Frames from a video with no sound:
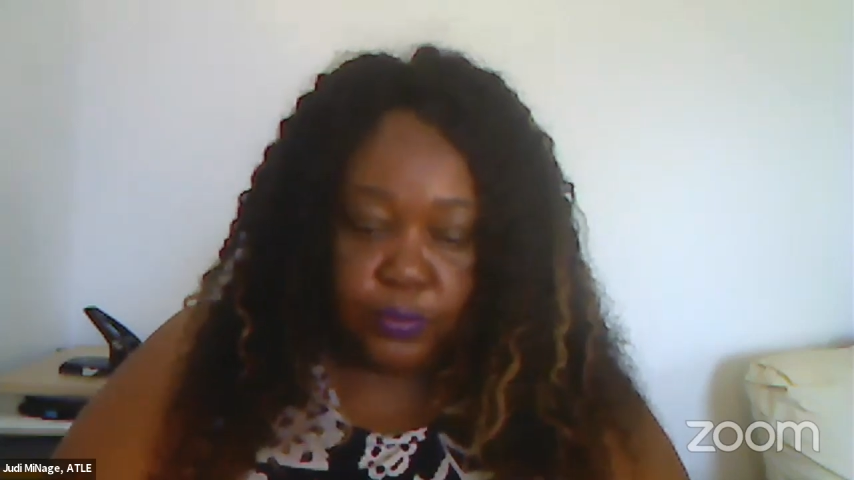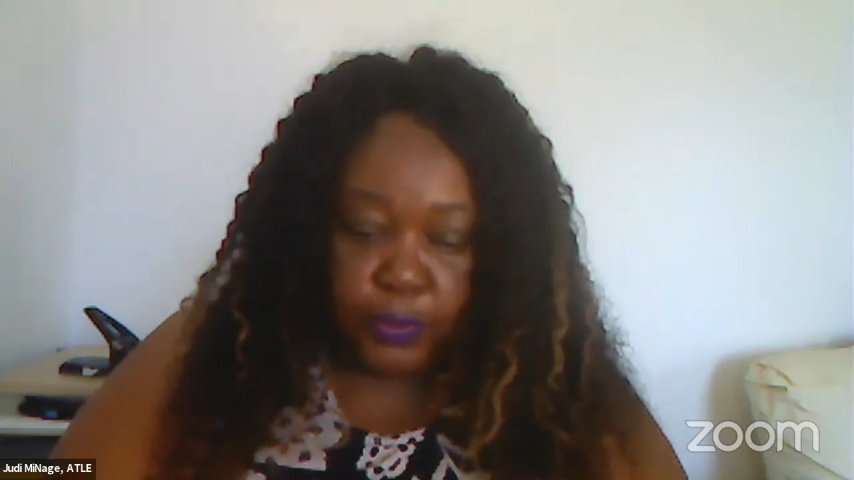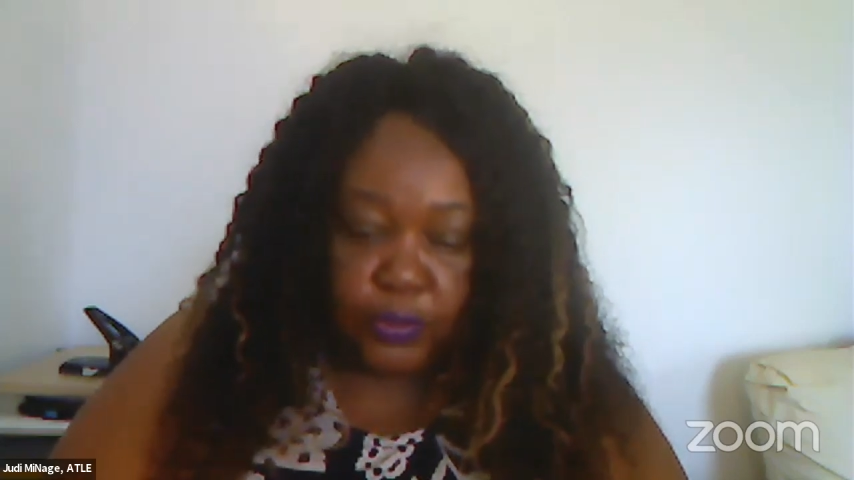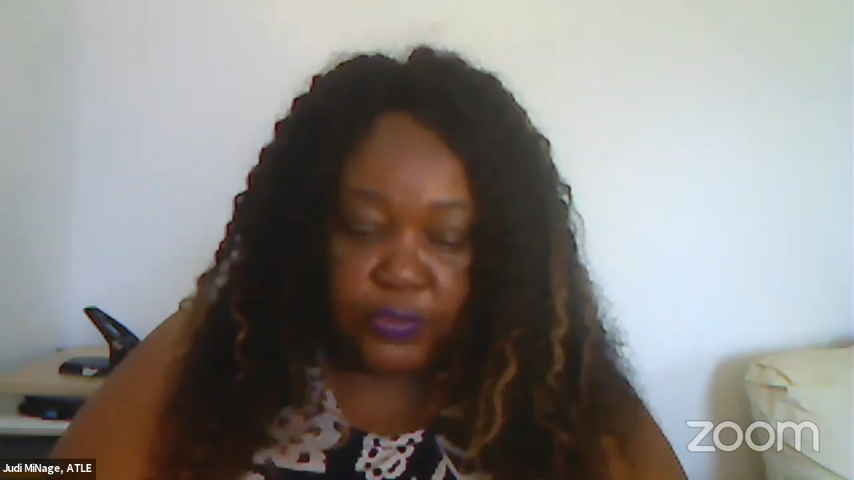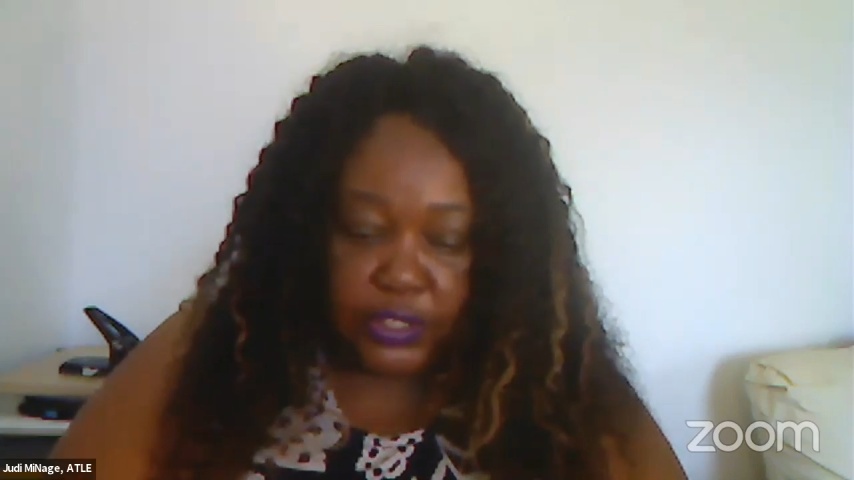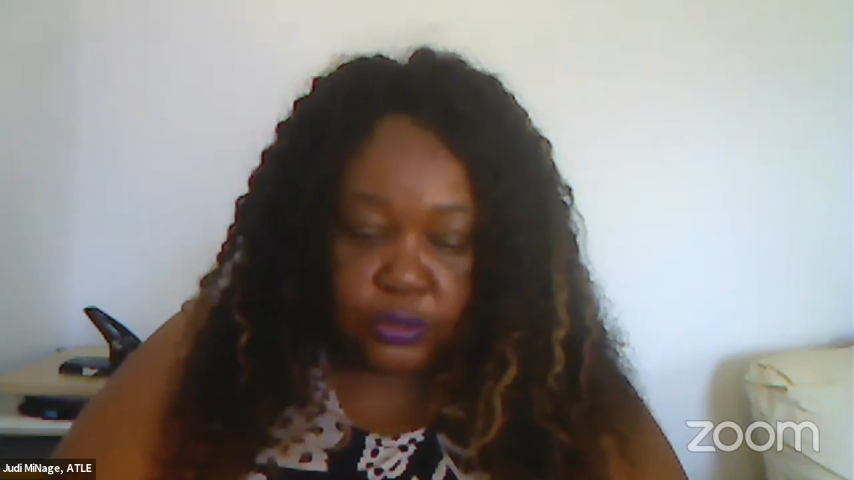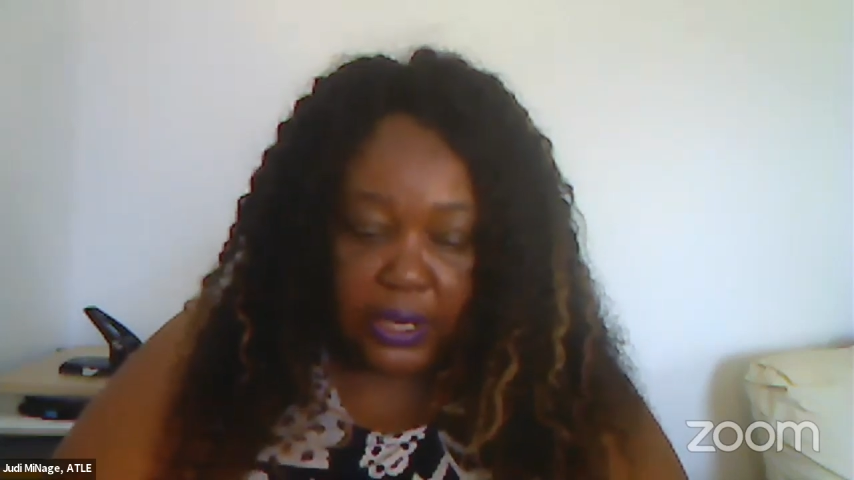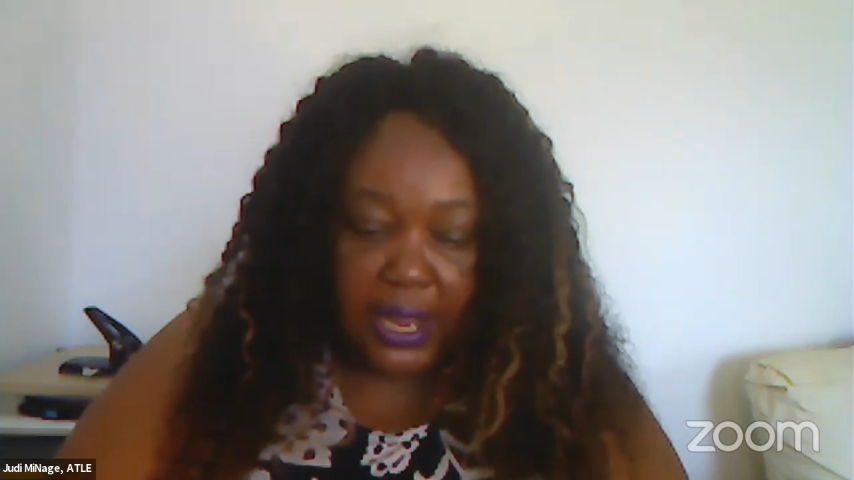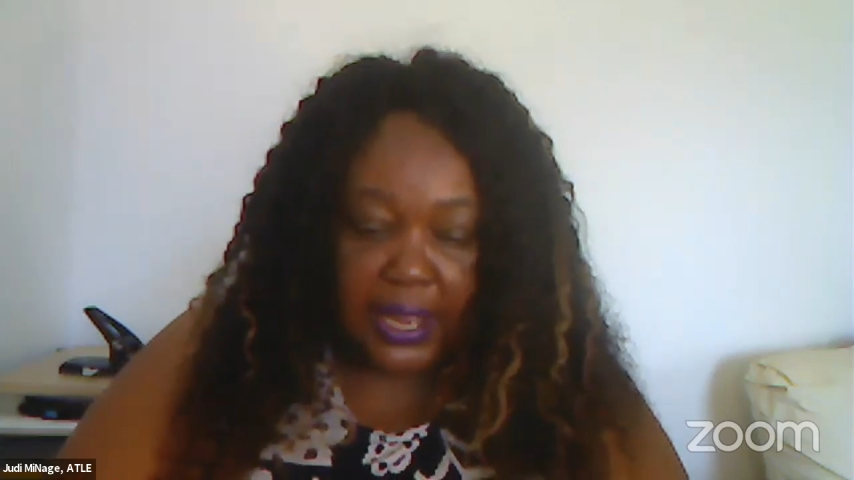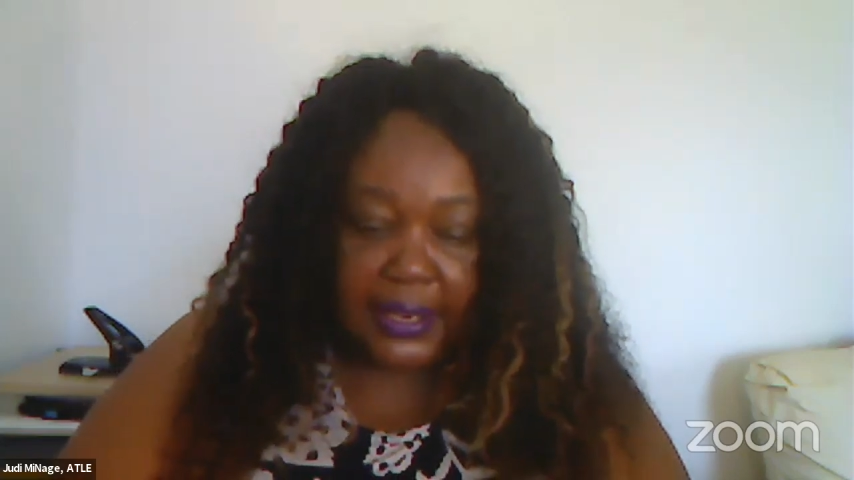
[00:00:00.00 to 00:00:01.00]
move into
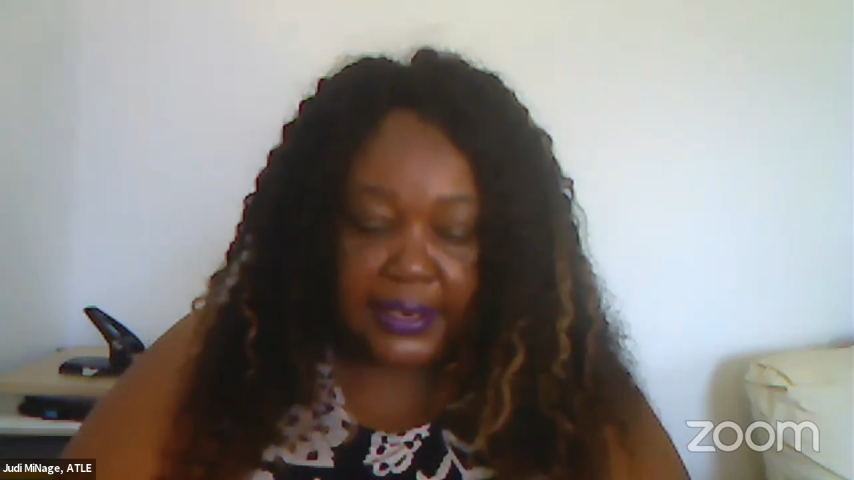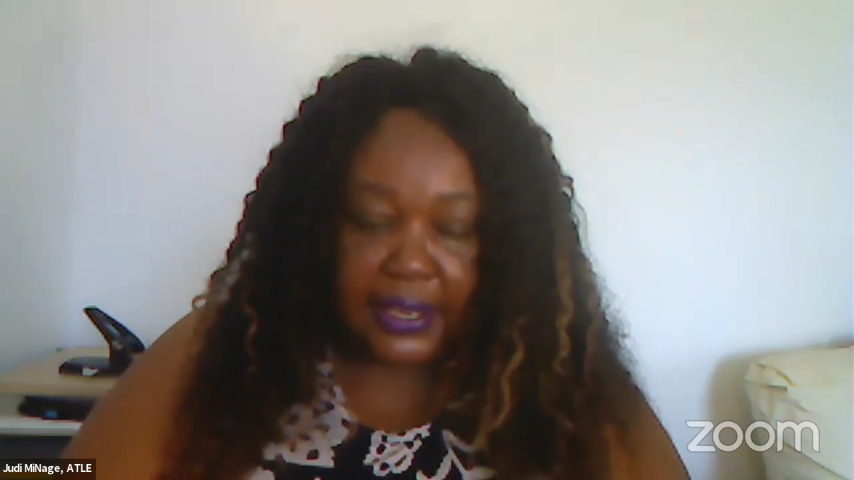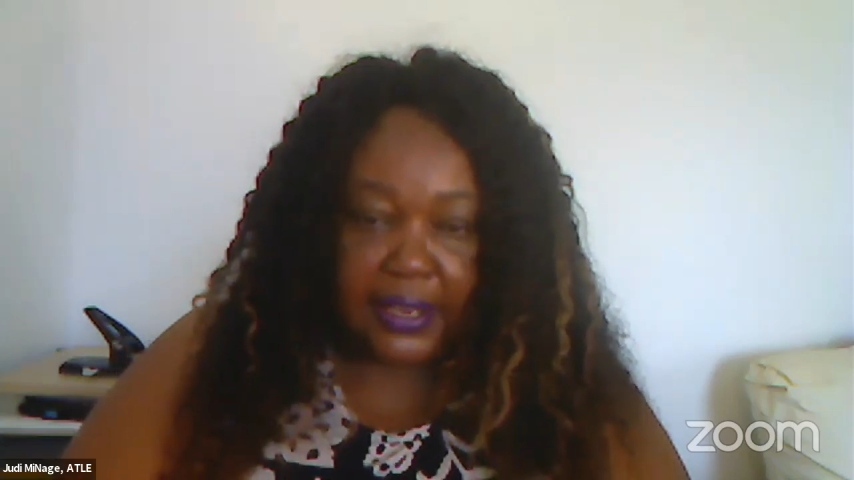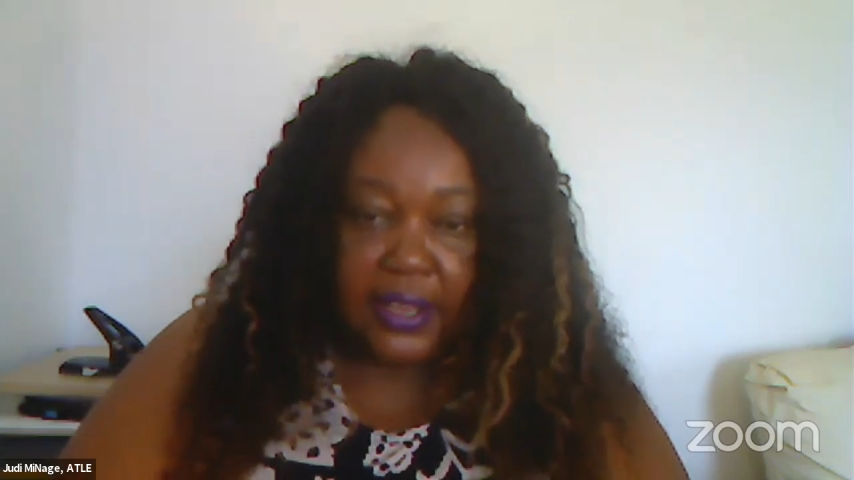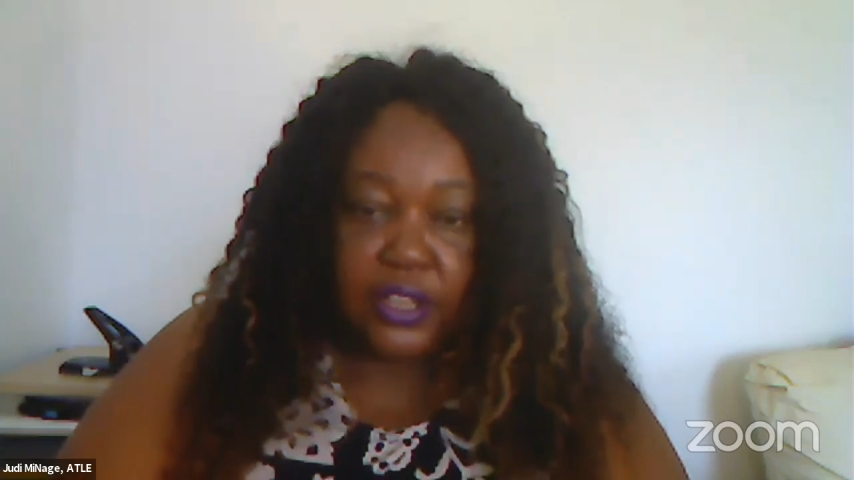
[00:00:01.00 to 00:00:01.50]
Canada,